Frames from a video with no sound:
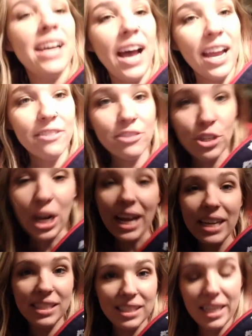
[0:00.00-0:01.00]
I have
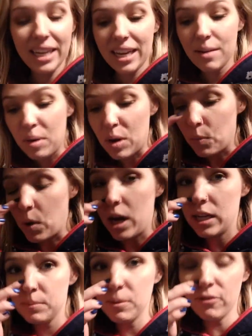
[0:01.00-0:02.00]
tried to take him on
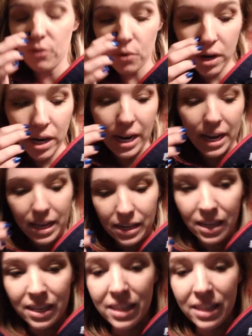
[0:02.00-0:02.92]
walks before and